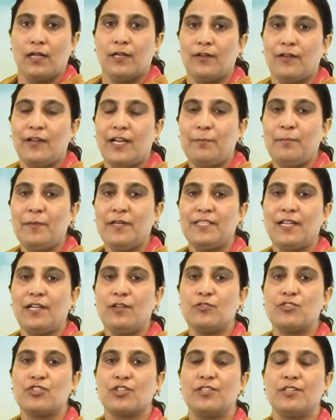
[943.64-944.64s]
Now let me tell
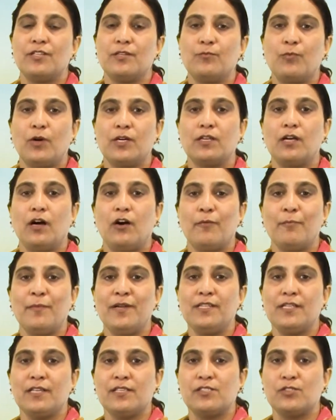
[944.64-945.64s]
you, children, what
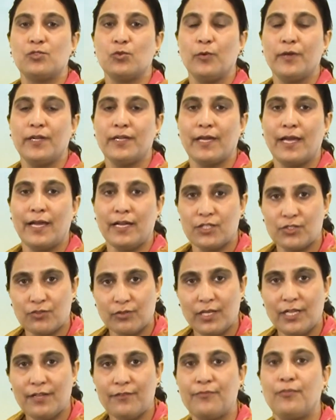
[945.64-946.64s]
government is doing
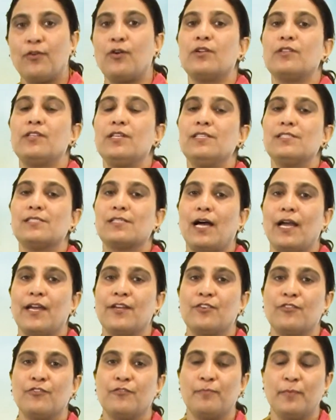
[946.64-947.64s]
actually for these
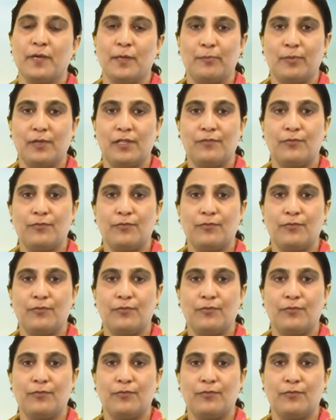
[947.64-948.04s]
kind of people,